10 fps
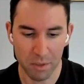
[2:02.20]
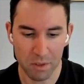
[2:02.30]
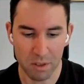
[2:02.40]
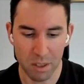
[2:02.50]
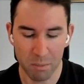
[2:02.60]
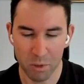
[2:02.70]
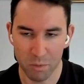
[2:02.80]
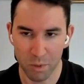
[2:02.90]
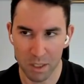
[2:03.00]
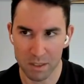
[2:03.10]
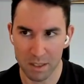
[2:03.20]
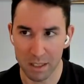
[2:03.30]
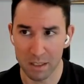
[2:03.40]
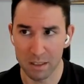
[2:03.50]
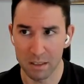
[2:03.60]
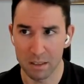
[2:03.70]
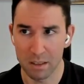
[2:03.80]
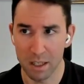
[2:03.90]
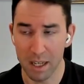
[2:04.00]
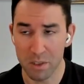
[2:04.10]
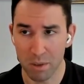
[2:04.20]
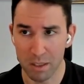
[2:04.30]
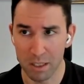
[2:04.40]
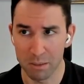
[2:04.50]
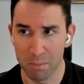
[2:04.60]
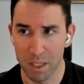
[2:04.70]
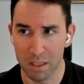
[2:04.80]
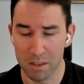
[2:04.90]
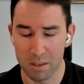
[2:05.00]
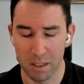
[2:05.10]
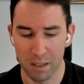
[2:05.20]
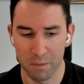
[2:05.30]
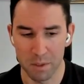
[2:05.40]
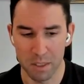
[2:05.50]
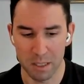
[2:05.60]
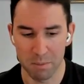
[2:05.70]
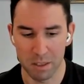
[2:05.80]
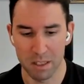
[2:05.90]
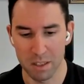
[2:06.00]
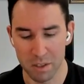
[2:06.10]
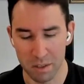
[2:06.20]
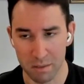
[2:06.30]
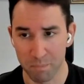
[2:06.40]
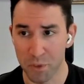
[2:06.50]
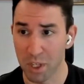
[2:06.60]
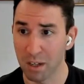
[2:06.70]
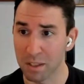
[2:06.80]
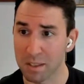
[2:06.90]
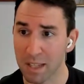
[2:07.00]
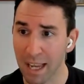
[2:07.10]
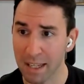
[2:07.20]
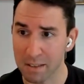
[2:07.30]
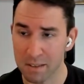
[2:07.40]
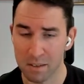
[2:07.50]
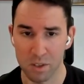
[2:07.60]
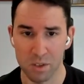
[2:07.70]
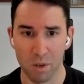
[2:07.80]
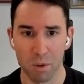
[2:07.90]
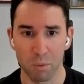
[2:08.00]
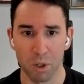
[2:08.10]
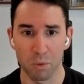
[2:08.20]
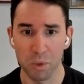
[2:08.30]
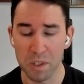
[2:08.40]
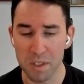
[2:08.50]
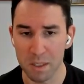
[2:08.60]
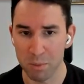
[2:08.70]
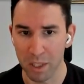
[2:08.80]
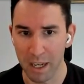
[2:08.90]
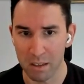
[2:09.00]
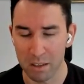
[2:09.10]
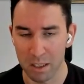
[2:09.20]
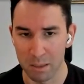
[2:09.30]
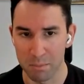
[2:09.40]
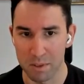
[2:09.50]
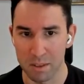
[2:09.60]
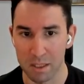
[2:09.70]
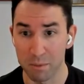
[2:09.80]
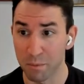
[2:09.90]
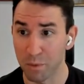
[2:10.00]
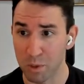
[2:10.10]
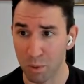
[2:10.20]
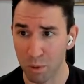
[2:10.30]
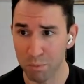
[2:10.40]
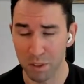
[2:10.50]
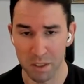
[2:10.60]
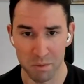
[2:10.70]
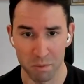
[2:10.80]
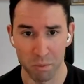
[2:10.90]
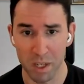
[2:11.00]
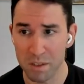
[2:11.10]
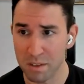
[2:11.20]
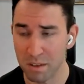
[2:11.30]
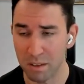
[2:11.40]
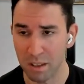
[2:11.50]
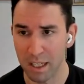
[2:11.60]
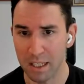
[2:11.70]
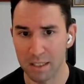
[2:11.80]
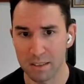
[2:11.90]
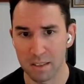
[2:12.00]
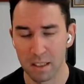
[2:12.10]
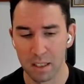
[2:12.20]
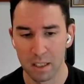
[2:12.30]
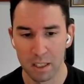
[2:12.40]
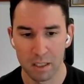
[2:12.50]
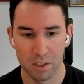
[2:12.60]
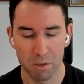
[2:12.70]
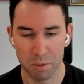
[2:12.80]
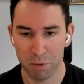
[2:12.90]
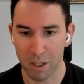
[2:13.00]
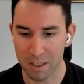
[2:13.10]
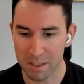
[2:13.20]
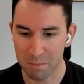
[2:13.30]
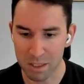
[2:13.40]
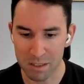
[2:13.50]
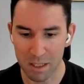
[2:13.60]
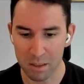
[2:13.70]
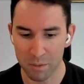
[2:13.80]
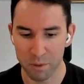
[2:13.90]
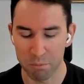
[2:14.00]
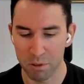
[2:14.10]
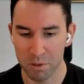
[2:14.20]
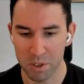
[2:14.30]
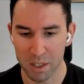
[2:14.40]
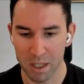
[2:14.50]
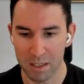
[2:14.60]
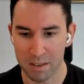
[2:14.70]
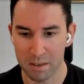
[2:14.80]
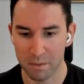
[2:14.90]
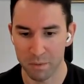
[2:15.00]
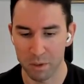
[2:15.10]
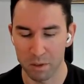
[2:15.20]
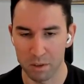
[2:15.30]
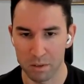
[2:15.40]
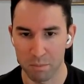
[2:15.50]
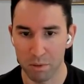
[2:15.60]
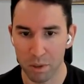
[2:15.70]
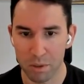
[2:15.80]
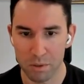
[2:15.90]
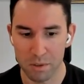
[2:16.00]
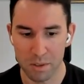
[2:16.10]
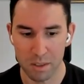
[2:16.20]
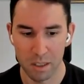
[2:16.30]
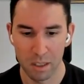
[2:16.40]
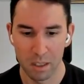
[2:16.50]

there's a number of ways I can I try to help manage golfers' expectation, sharing stats, just showing what are reasonable outcomes, even for tour players with wedges in their hand, showing proximity data for approach shots, for pros,